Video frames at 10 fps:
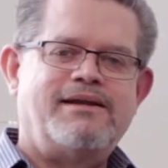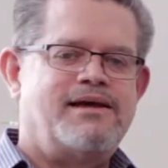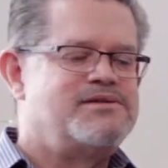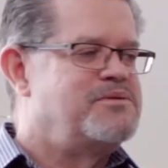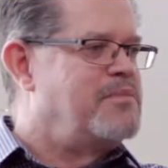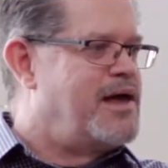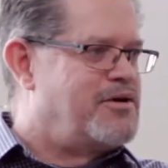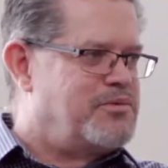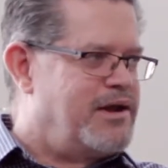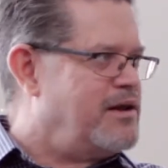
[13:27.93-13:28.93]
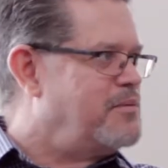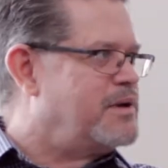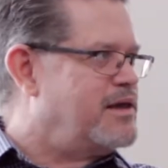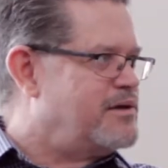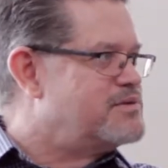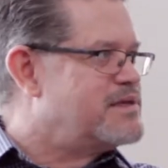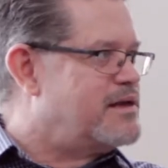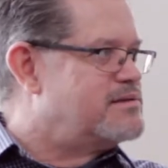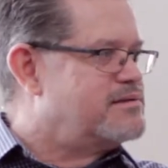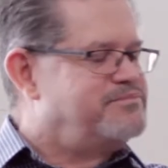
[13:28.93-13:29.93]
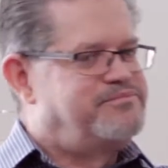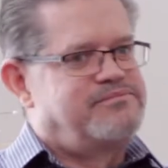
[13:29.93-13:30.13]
it doesn't matter what anybody else says.